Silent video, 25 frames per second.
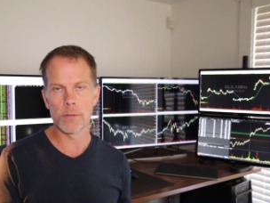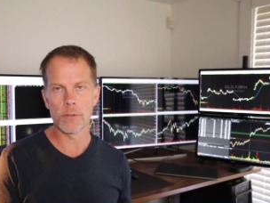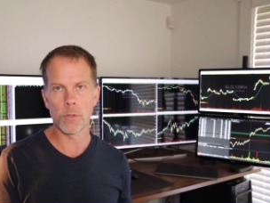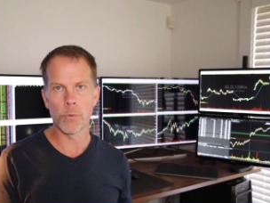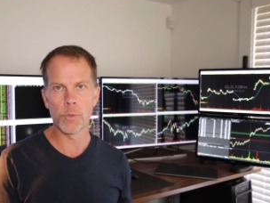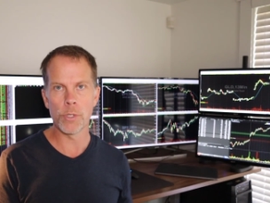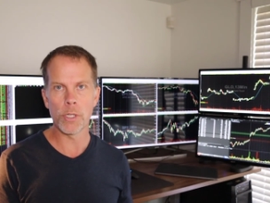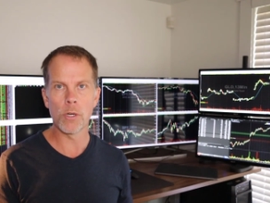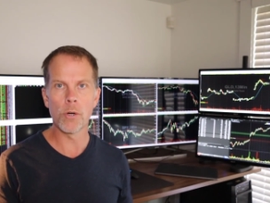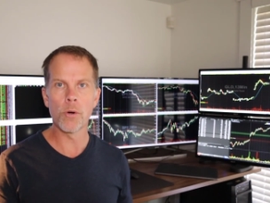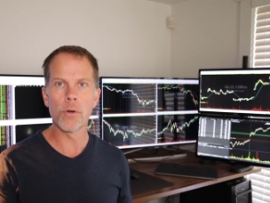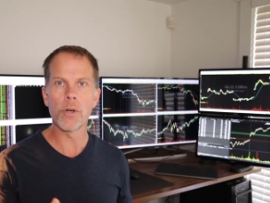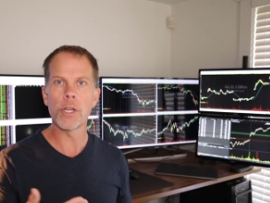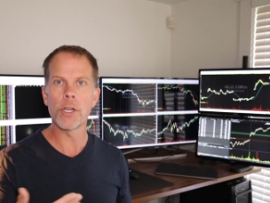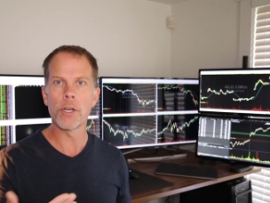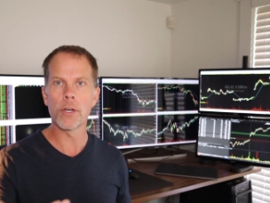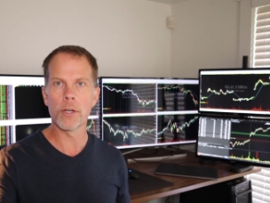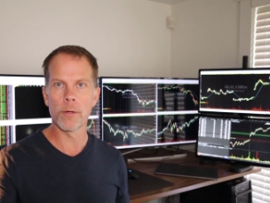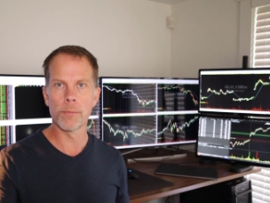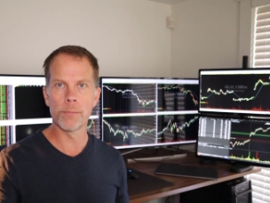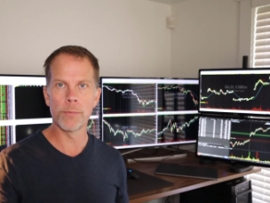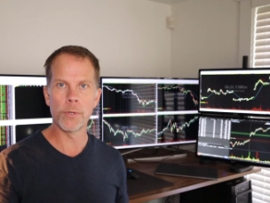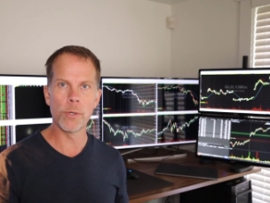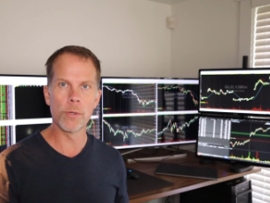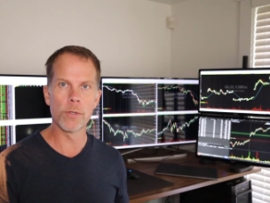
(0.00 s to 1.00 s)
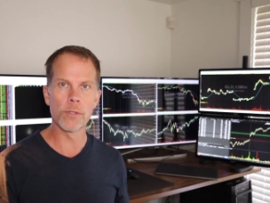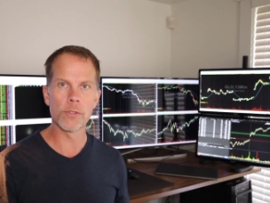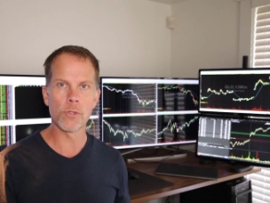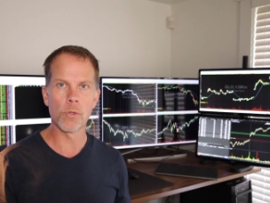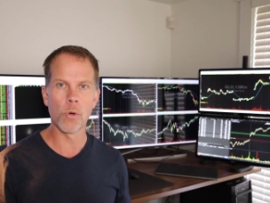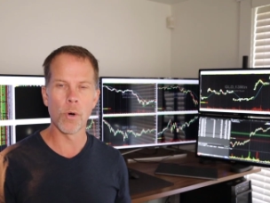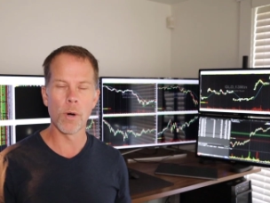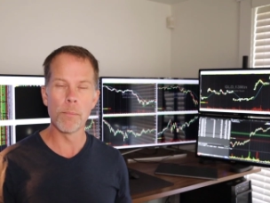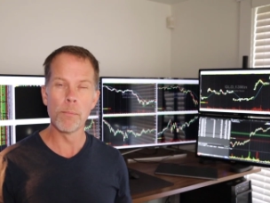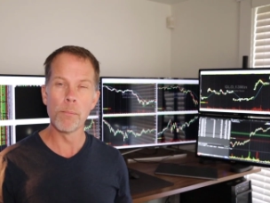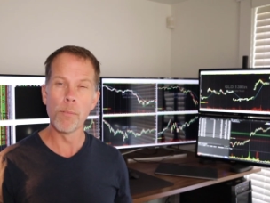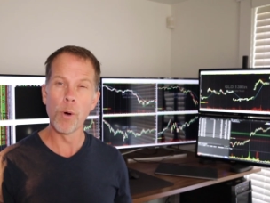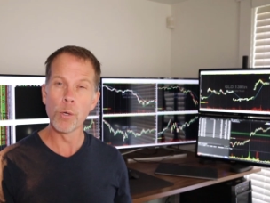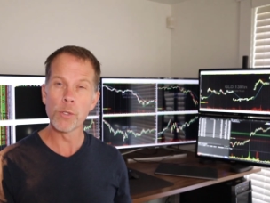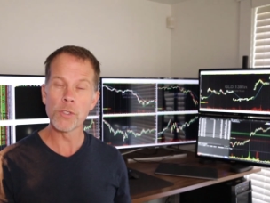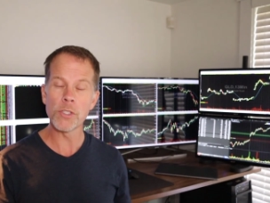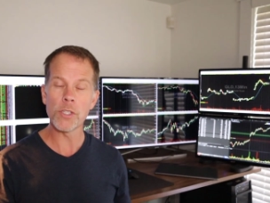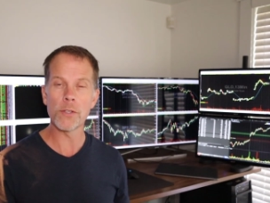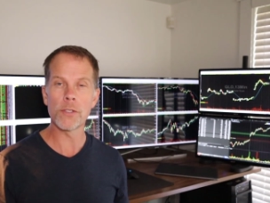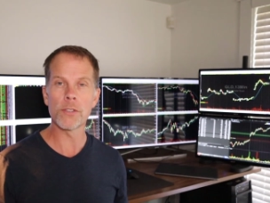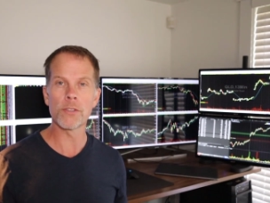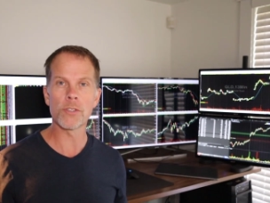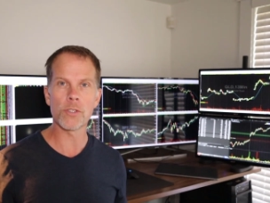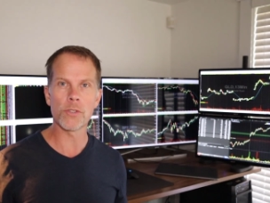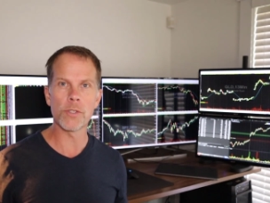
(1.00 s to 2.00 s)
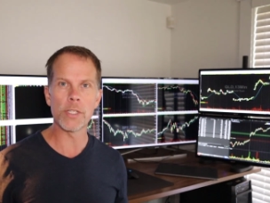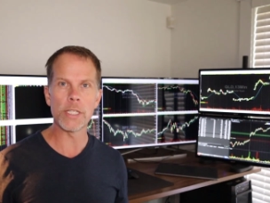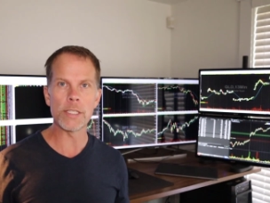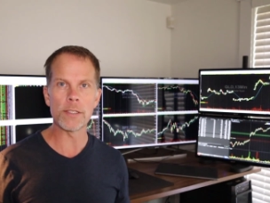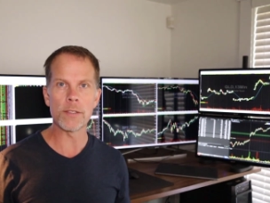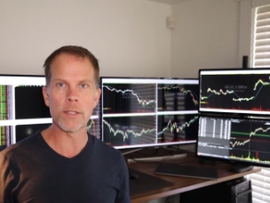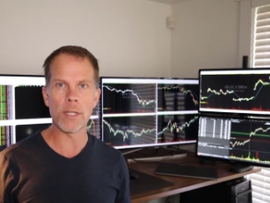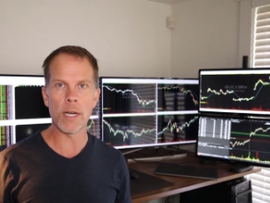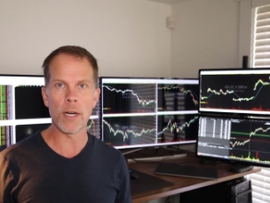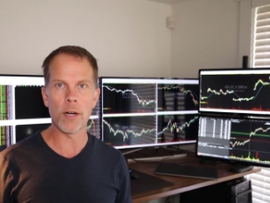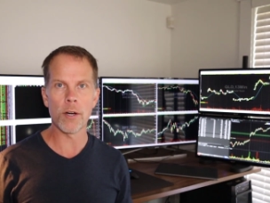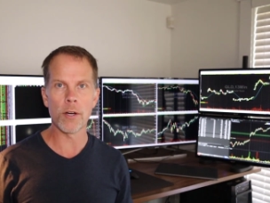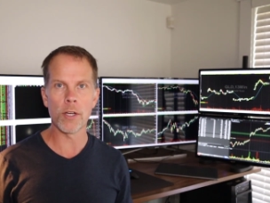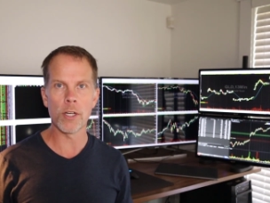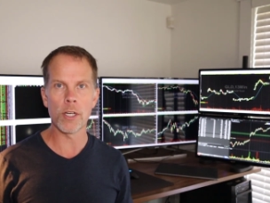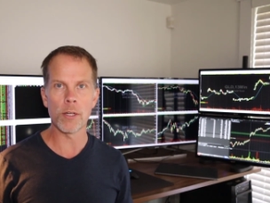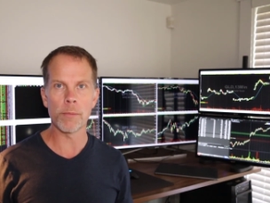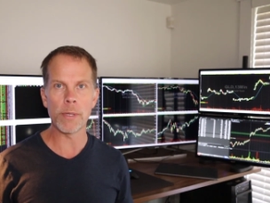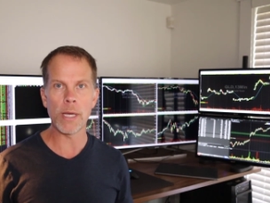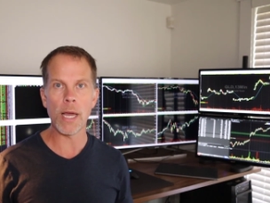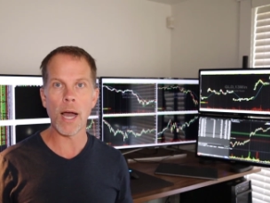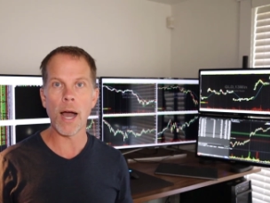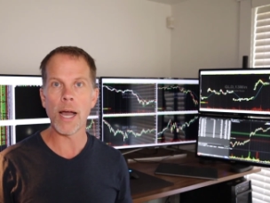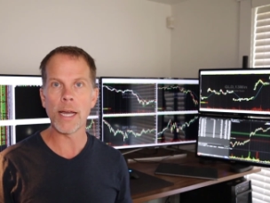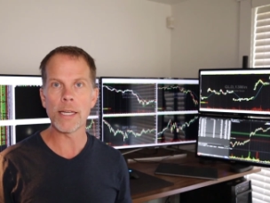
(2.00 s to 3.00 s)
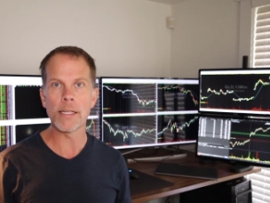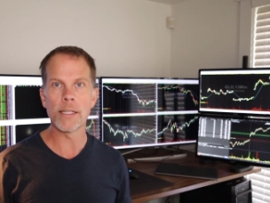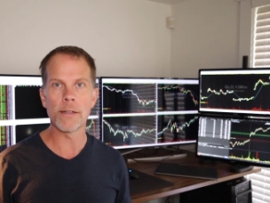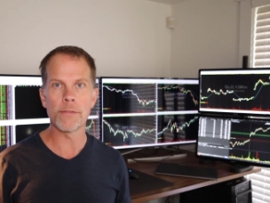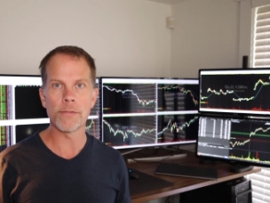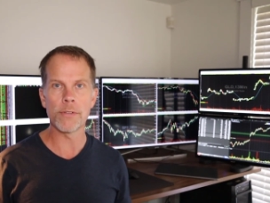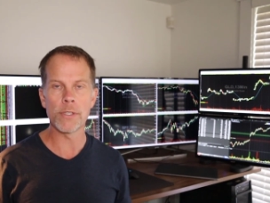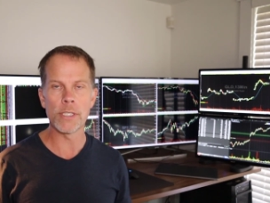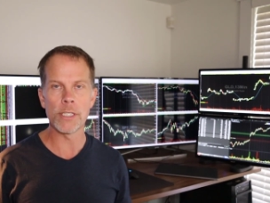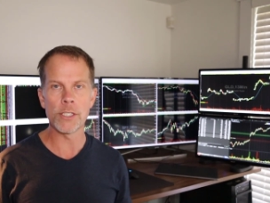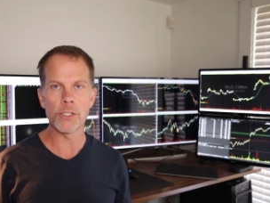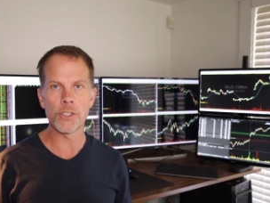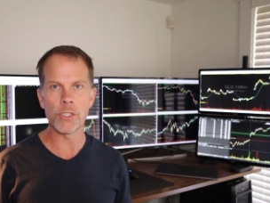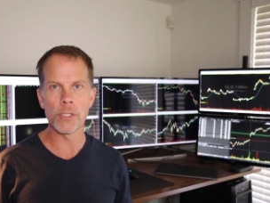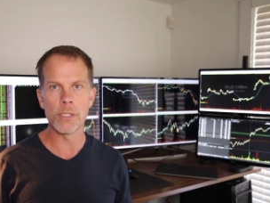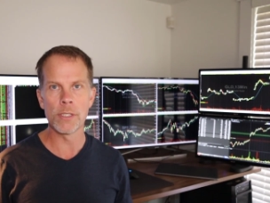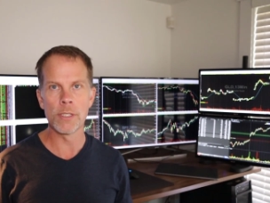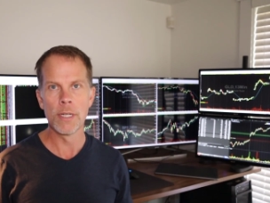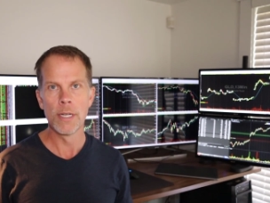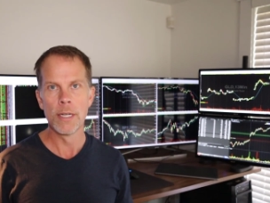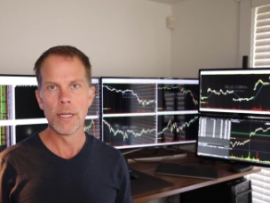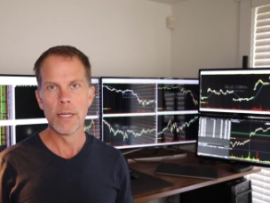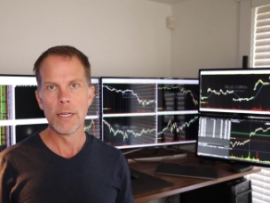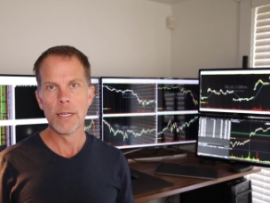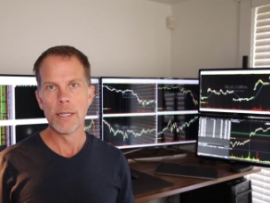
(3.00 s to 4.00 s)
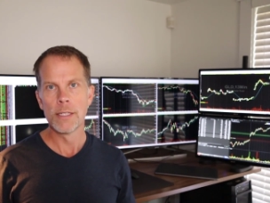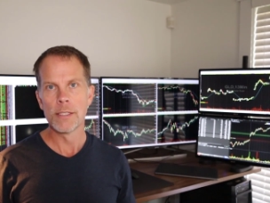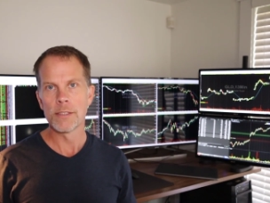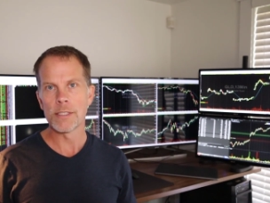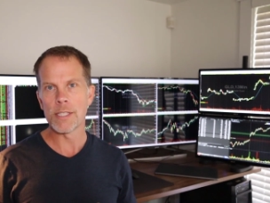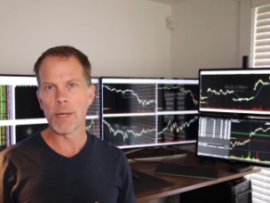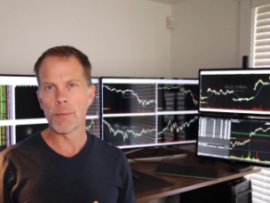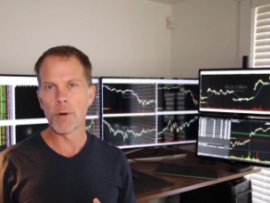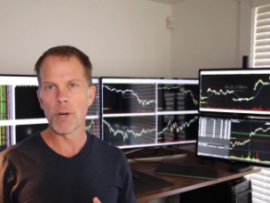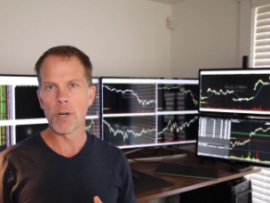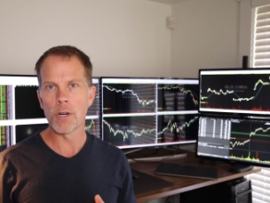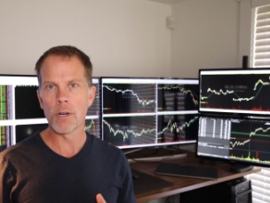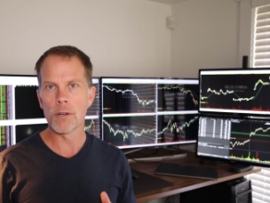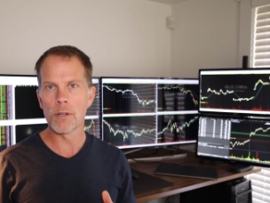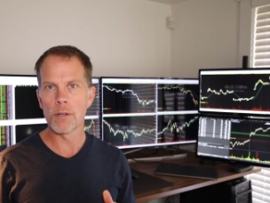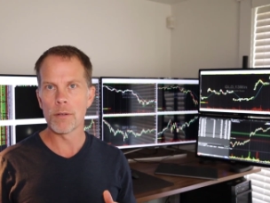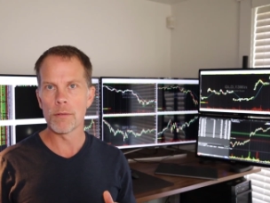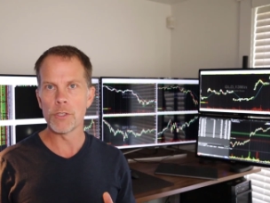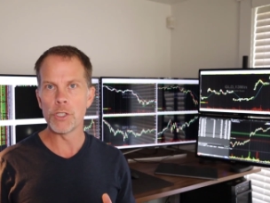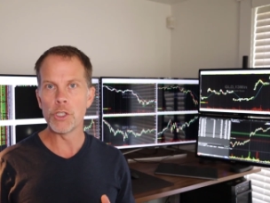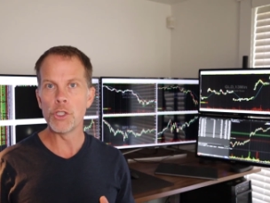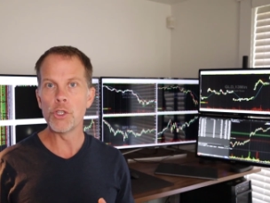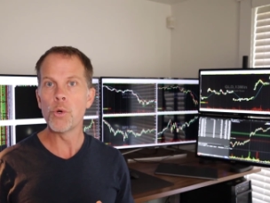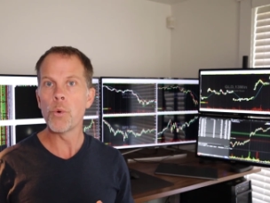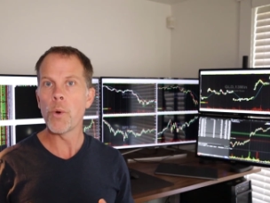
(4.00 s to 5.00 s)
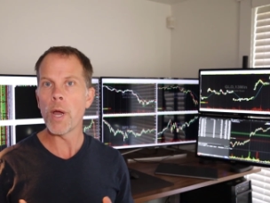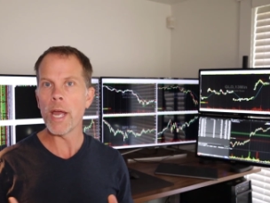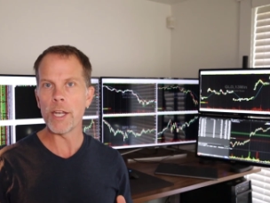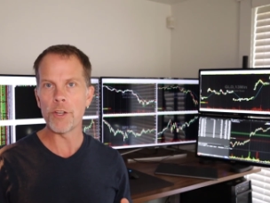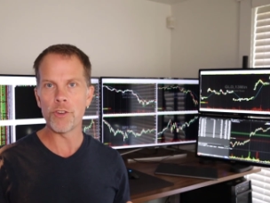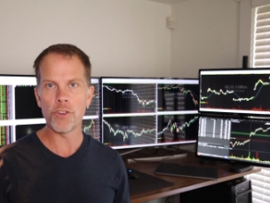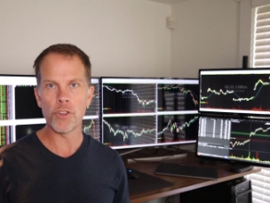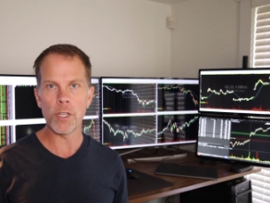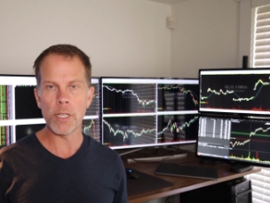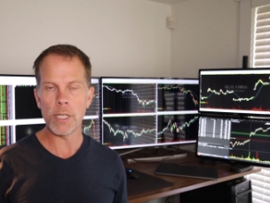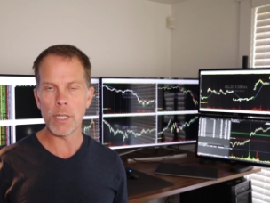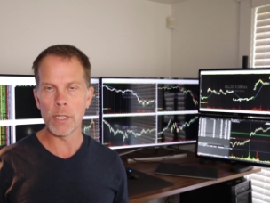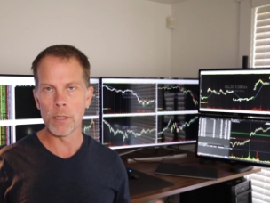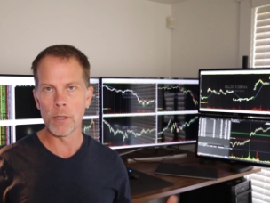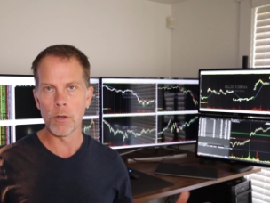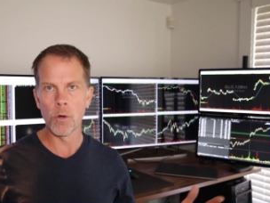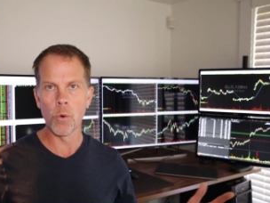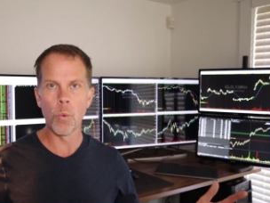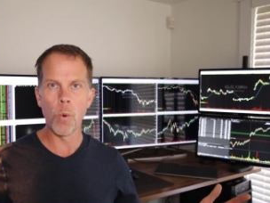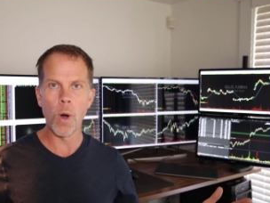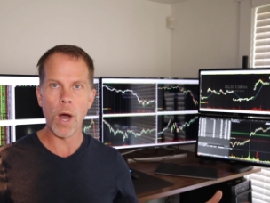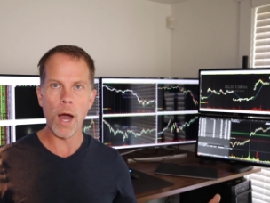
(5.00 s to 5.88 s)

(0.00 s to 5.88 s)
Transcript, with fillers: So when you go into your computer store, most of the screens there are gonna be high definition. Some are UHD, a little